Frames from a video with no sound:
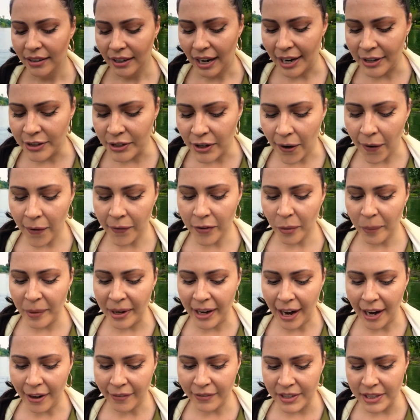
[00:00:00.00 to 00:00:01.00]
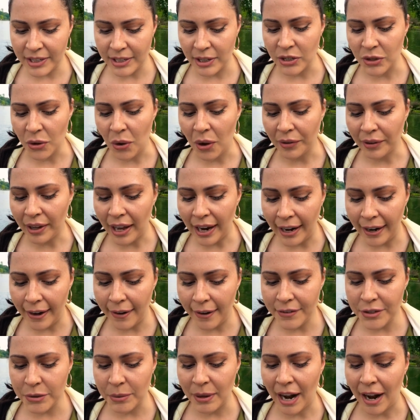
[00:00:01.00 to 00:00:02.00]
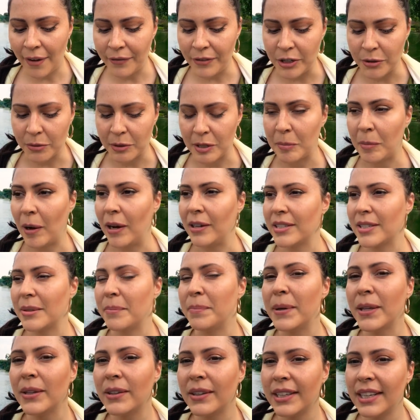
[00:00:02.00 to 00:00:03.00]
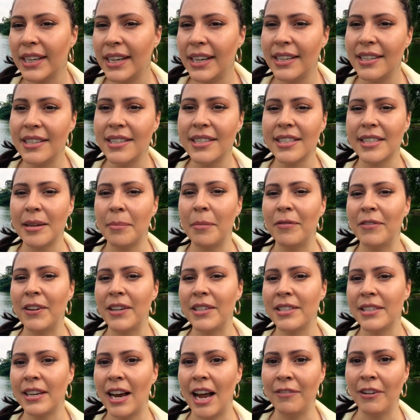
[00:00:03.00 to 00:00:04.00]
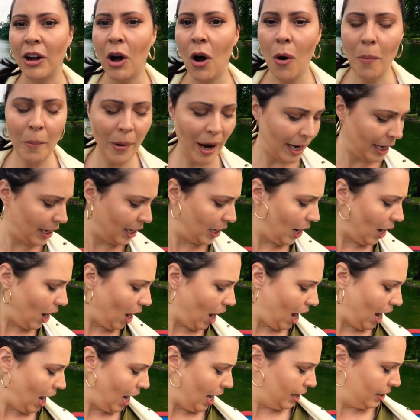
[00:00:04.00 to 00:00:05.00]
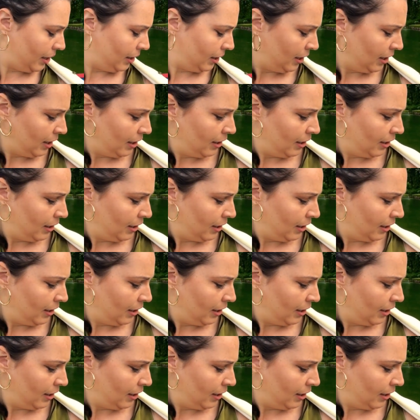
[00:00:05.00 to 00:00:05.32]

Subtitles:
I know that we have these adult lives, we have these responsibilities. Some of us have, oh my God!